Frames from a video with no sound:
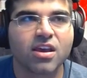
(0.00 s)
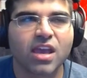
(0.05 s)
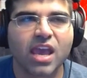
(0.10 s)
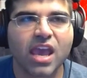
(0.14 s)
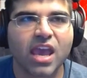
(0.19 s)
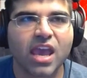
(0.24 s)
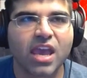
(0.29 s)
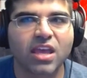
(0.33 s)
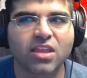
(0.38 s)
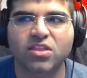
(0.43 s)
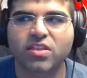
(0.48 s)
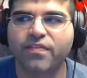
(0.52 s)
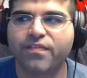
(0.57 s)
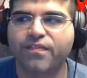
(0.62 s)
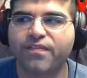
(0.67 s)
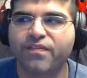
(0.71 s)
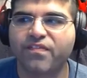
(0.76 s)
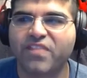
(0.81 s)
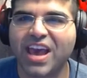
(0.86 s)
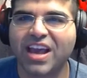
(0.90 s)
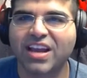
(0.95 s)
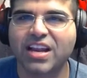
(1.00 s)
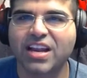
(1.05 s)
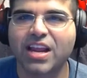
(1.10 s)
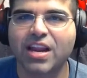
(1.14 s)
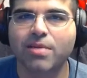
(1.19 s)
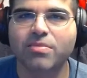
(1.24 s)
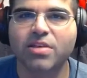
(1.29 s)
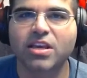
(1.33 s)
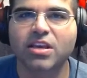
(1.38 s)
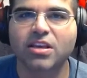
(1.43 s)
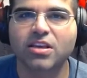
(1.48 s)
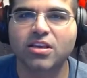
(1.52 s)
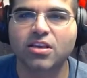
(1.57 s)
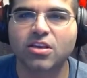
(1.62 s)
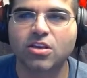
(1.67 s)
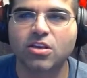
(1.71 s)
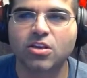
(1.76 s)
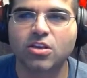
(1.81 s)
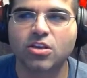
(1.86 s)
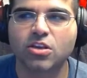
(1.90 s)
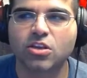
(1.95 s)
And the fact, and I'm like,
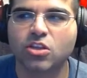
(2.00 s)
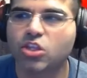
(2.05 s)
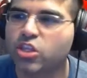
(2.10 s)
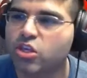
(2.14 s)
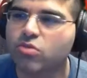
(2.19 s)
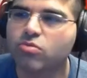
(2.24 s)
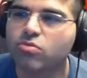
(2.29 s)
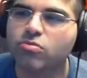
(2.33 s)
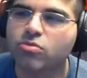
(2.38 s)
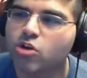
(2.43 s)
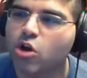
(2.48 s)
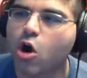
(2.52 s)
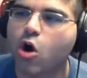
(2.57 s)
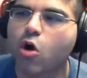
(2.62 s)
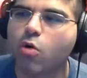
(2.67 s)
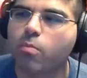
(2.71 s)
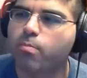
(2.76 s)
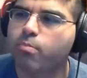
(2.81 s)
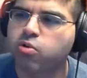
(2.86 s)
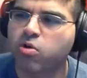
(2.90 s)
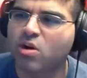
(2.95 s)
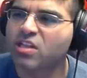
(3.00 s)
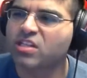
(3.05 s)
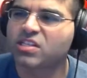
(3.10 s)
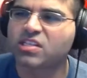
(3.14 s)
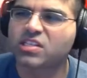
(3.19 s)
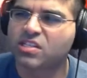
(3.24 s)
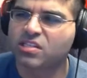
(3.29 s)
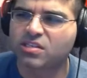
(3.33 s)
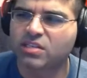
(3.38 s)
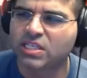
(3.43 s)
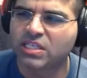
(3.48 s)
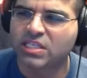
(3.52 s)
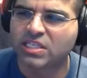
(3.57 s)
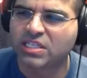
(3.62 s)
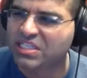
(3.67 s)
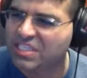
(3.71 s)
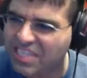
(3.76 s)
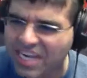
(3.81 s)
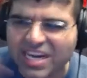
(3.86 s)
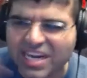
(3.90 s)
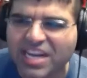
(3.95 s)
you know Prince
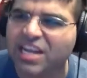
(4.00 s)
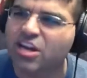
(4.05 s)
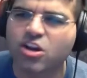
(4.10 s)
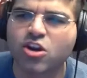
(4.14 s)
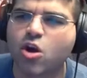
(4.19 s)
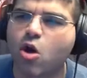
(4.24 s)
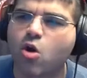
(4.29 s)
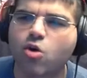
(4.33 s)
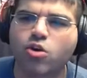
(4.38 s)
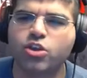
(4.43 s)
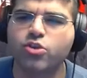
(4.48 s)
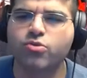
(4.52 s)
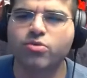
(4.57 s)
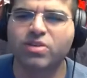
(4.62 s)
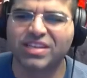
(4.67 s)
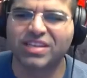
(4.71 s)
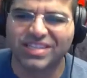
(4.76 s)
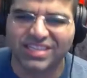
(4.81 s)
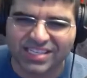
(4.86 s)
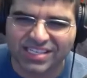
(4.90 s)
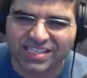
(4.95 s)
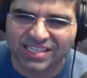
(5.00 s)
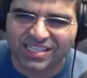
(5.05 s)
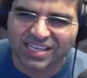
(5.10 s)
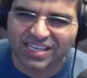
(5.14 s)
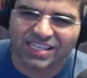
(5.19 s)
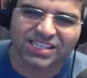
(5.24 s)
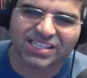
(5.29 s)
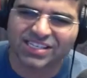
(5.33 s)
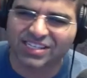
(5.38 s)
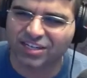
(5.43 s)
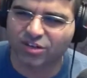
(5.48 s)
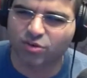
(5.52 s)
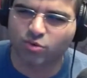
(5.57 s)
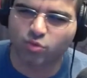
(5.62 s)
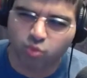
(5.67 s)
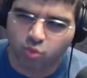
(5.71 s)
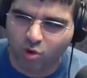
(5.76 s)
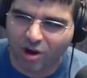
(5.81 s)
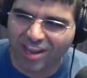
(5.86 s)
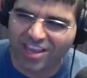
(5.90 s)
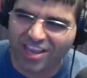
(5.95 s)
didn't know you
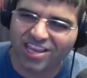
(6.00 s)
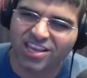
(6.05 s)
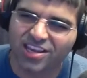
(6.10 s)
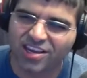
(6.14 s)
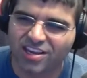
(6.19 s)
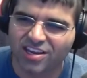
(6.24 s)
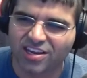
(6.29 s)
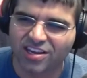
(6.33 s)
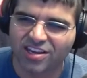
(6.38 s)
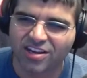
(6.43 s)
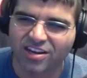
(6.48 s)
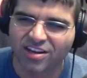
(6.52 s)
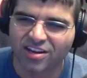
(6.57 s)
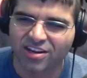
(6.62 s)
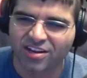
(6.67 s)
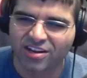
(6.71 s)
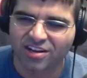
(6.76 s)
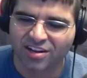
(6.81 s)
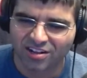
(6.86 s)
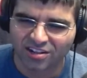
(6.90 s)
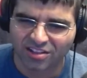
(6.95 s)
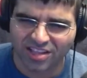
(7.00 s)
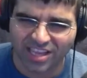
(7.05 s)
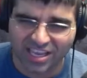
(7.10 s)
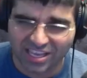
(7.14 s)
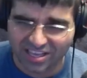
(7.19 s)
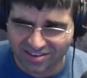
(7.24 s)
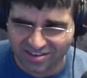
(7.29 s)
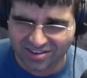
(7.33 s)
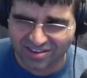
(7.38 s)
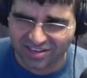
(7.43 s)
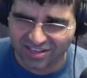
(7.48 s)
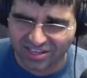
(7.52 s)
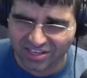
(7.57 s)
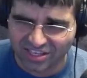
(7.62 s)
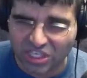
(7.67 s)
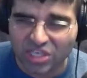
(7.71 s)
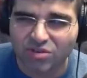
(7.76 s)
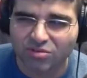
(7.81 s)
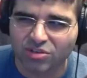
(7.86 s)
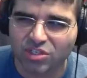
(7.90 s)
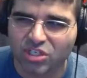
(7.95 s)
existed, right? Like,
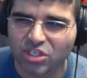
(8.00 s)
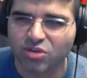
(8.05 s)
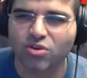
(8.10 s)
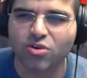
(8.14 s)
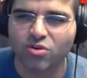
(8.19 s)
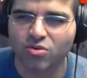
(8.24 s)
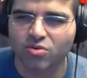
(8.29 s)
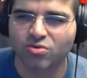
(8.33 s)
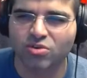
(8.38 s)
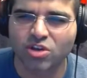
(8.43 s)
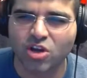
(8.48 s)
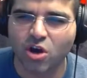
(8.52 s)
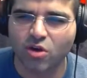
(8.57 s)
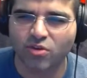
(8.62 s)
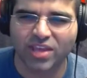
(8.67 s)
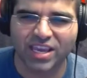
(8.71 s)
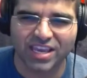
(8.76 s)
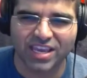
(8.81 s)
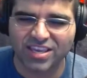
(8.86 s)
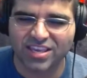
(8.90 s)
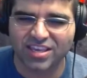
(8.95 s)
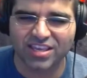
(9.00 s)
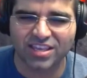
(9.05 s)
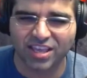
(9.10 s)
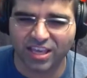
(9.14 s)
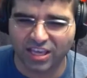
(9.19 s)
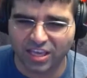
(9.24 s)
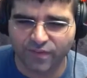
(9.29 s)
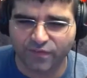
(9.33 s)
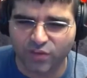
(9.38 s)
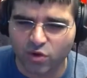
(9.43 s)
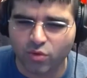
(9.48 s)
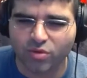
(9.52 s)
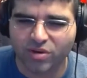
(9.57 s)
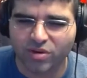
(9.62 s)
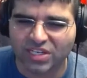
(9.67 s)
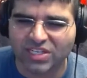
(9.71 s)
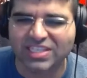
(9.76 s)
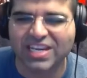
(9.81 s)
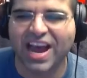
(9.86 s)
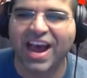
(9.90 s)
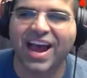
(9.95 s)
you do know that he, like, if you were
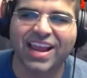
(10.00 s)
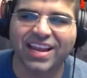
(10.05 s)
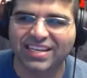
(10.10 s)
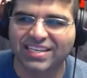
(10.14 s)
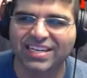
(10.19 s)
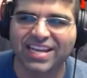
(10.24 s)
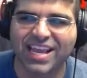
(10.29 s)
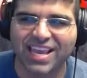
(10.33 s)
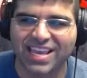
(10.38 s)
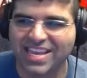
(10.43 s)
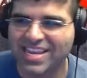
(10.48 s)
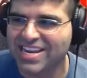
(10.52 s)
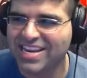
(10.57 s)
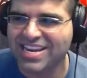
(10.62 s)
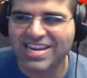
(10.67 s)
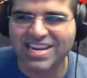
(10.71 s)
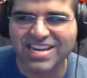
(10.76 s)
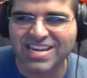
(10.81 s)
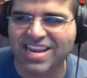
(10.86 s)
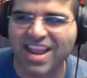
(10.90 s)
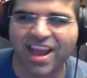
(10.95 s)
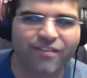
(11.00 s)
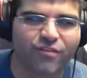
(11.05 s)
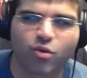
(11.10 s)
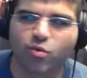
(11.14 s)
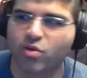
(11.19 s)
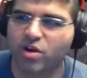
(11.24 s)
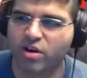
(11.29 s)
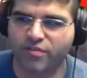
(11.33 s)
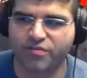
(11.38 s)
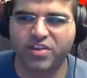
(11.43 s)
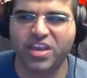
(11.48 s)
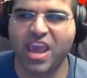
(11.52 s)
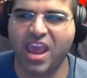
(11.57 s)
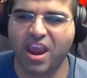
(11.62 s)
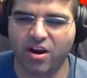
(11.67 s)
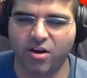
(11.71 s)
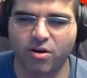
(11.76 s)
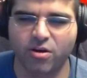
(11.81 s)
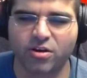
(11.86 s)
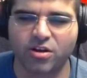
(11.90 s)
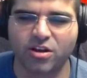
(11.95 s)
dying today, he never would have
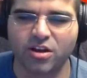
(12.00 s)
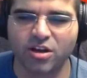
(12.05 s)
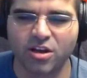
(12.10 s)
cared.